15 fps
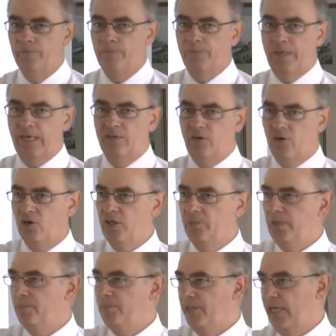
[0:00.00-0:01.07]
then there are going to
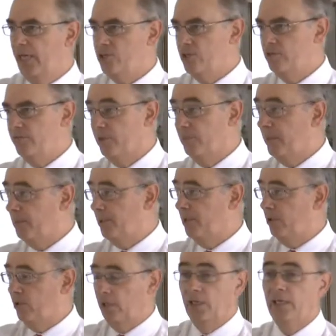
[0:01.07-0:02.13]
be implications for you. People are
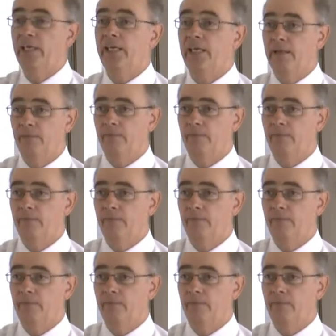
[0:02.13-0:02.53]
not going to like it.